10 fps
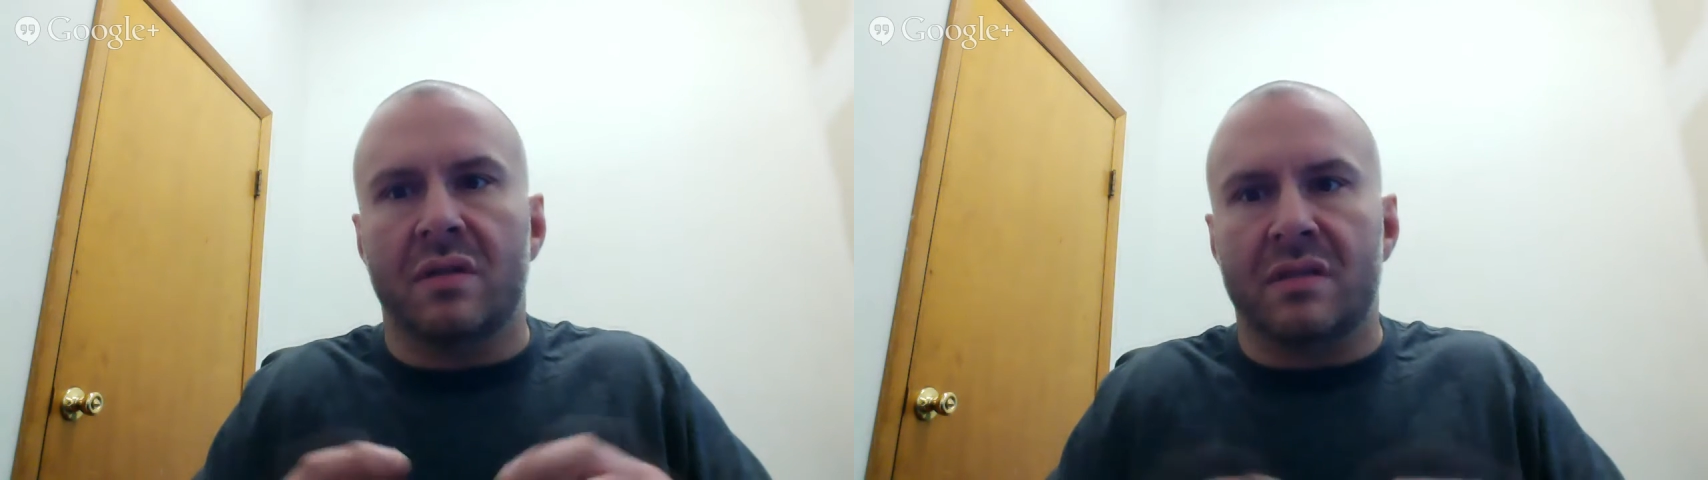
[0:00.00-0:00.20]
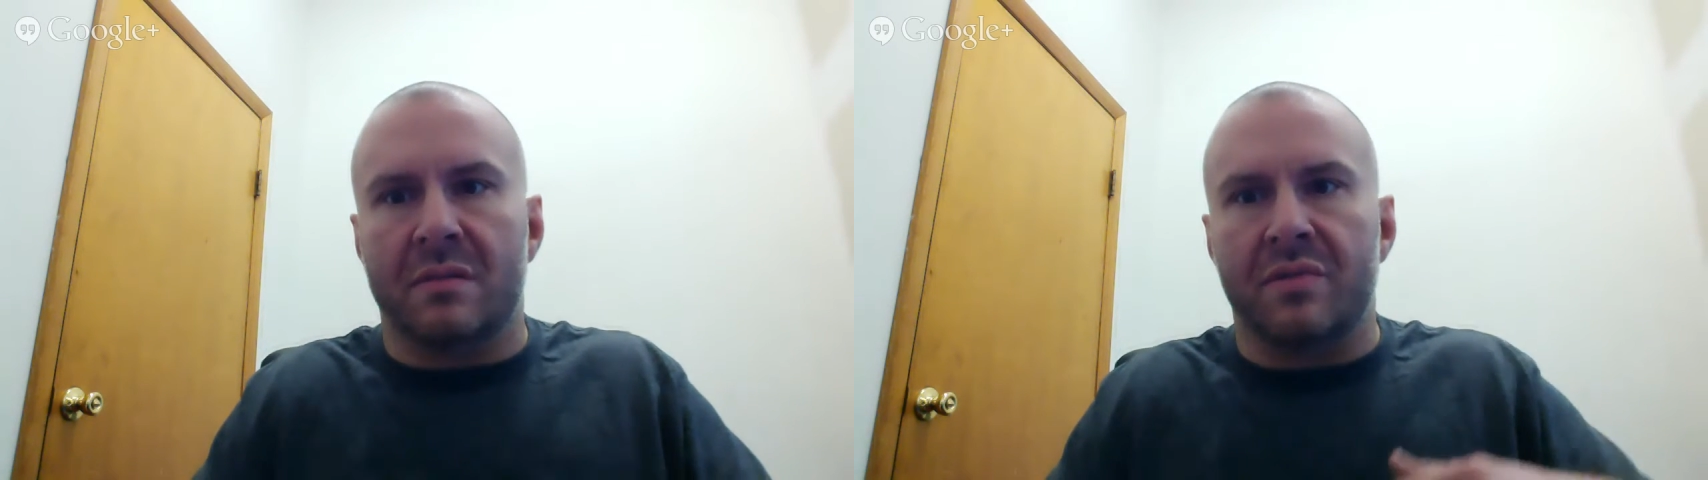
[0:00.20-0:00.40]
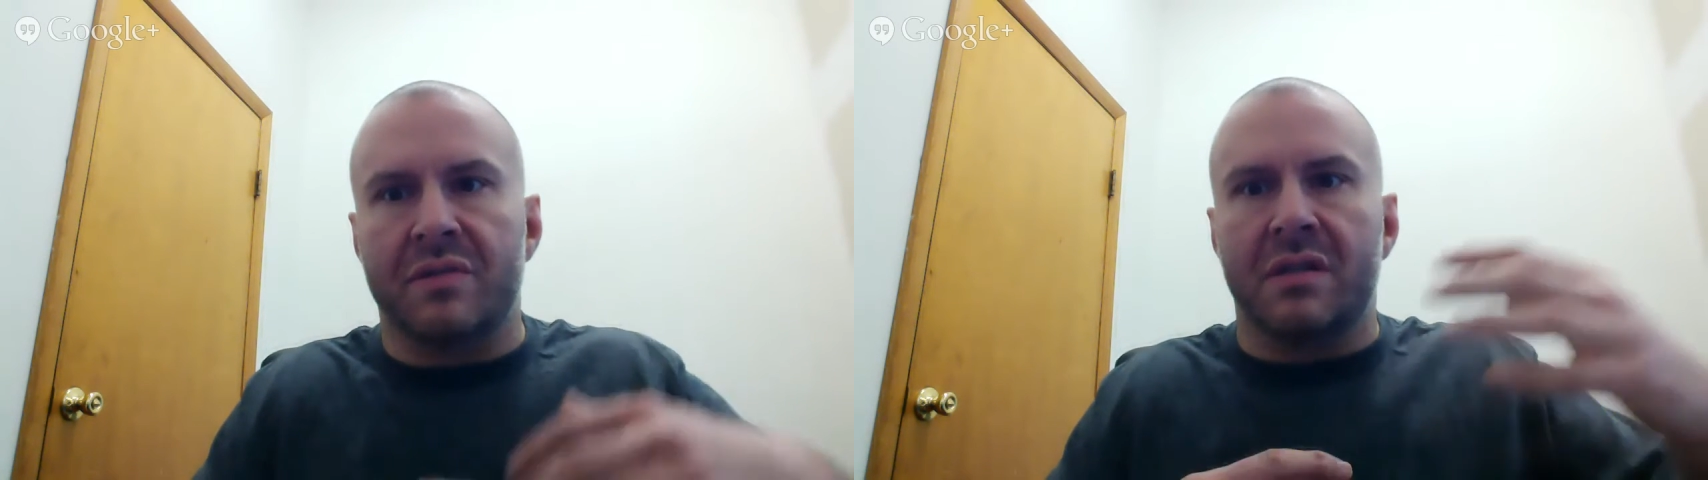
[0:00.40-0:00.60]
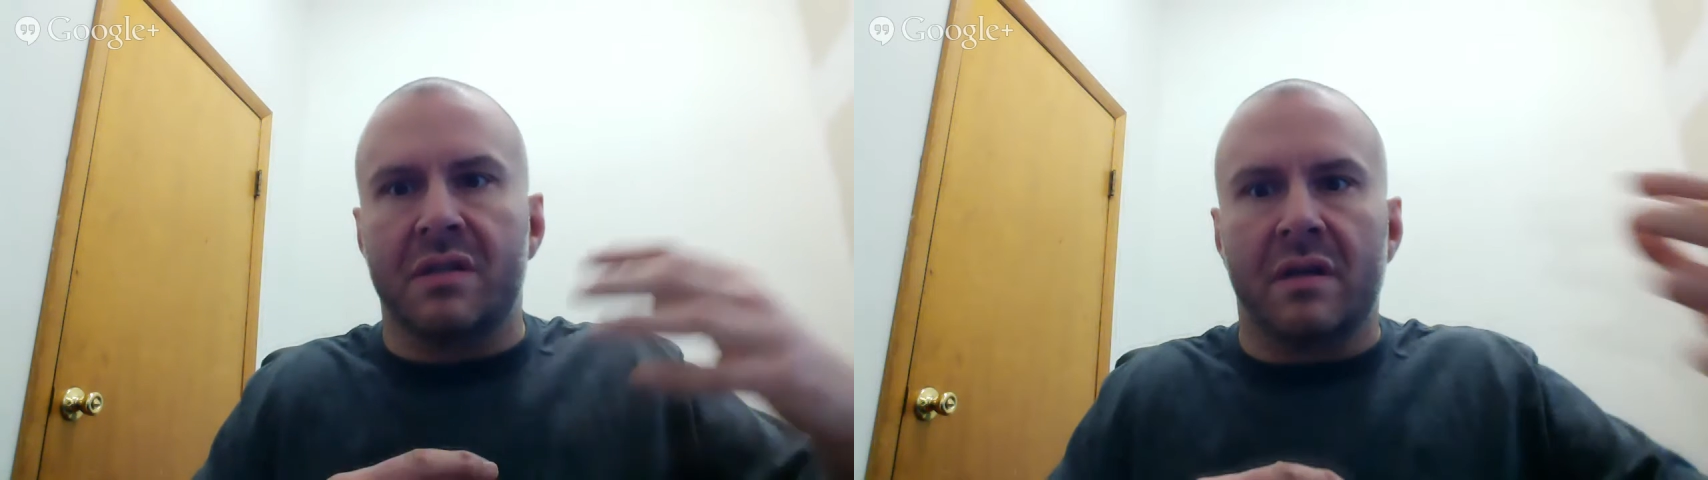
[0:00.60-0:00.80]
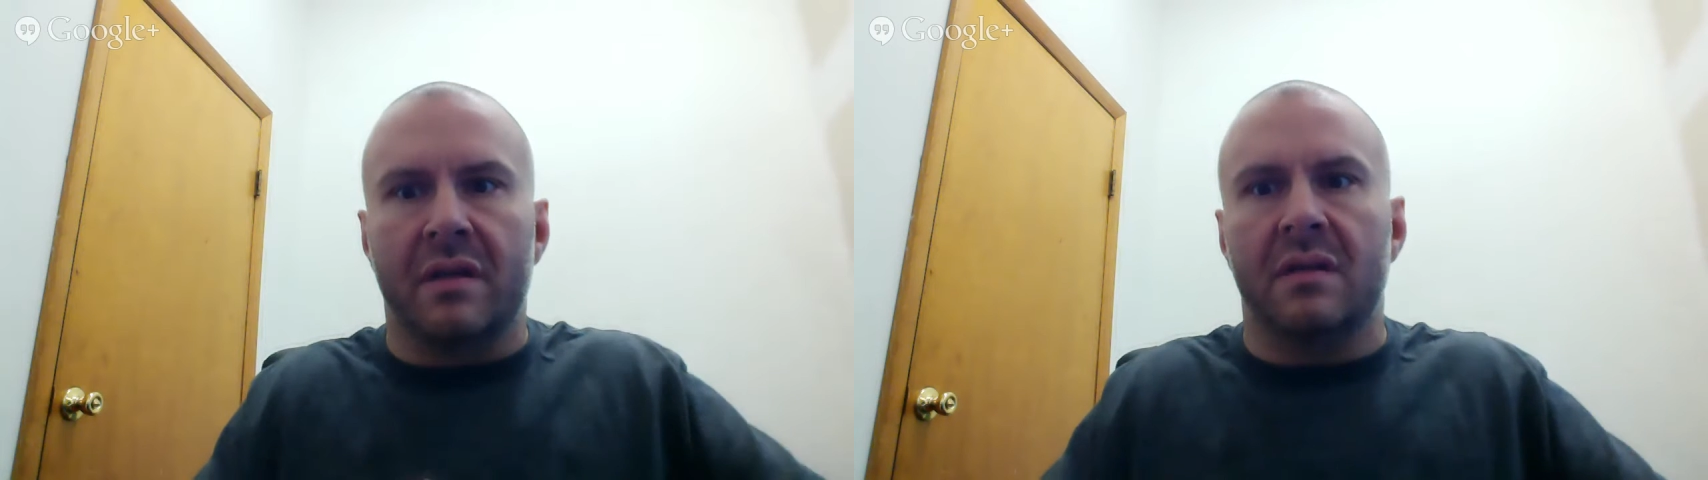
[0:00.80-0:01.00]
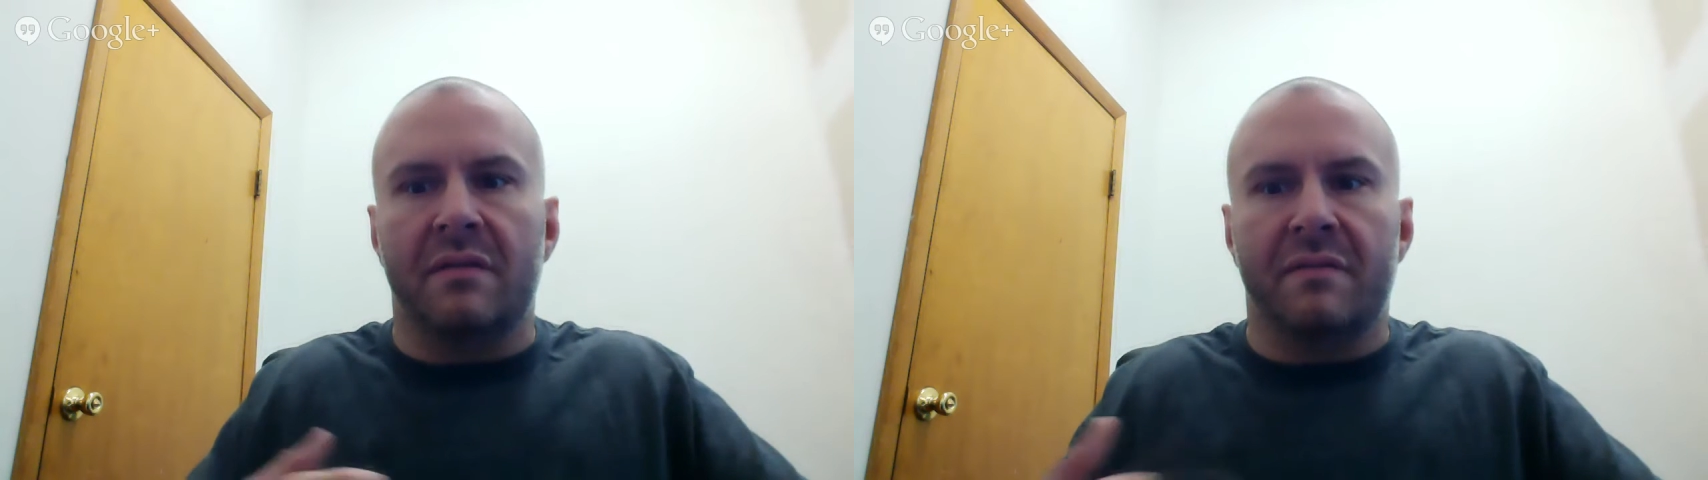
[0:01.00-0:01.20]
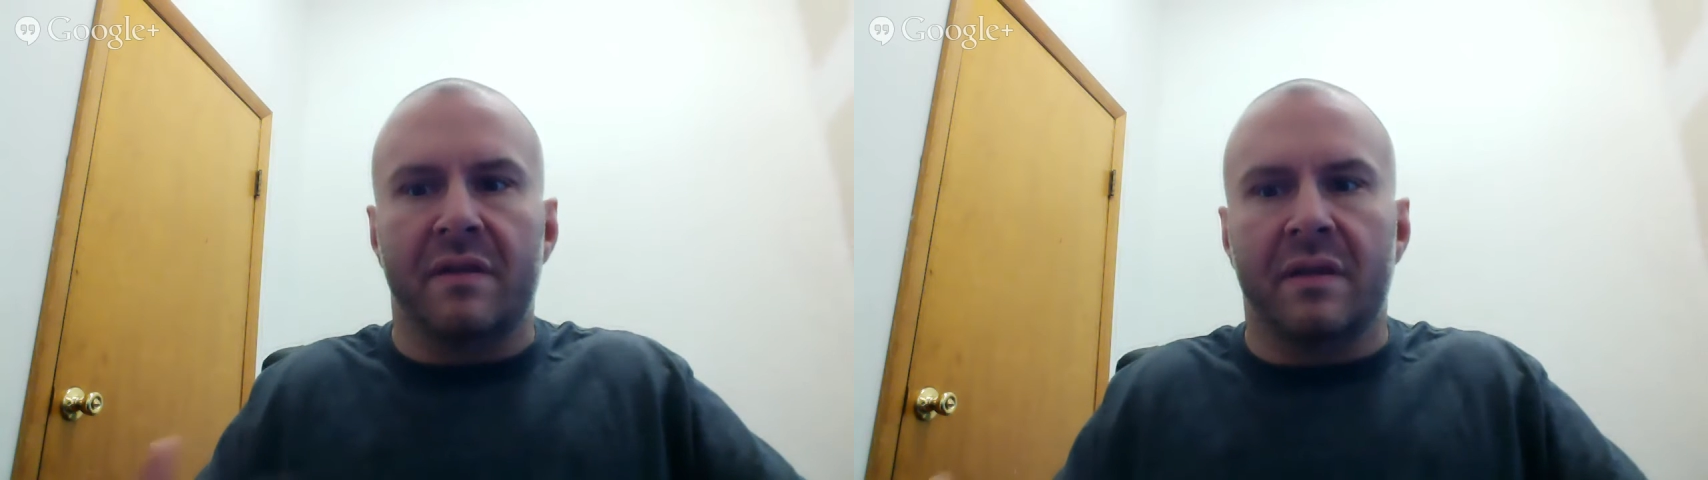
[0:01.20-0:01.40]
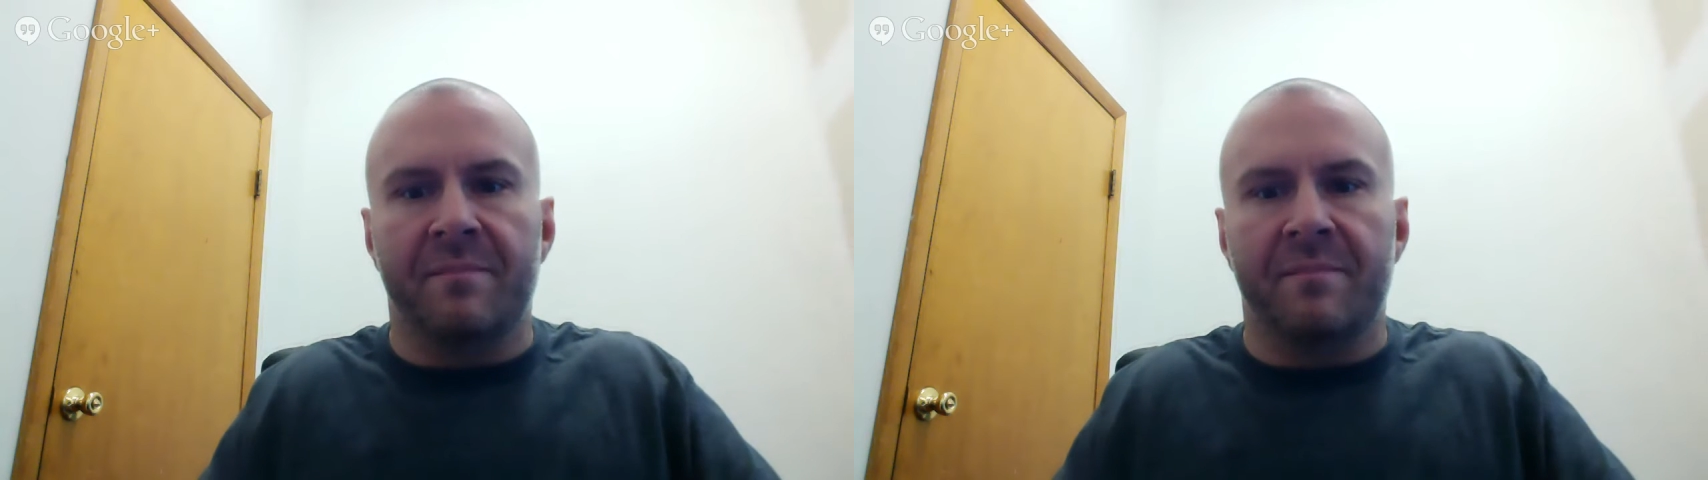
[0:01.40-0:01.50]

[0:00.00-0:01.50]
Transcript: as a Brazilian living